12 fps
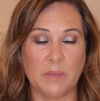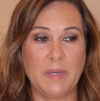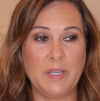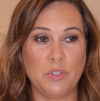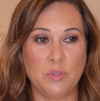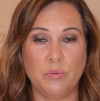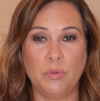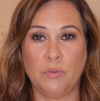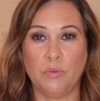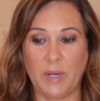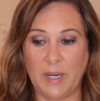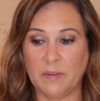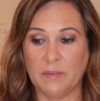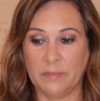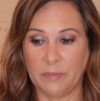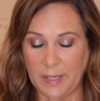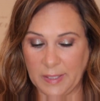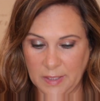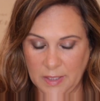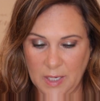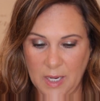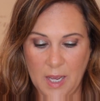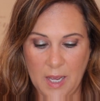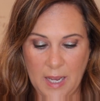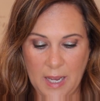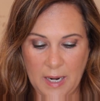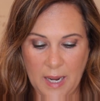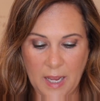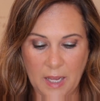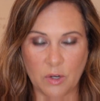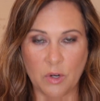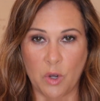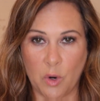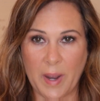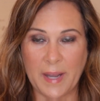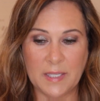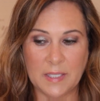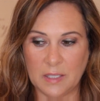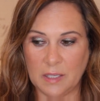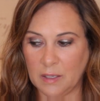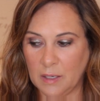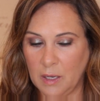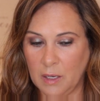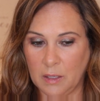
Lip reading: my two great friends, and I had no idea,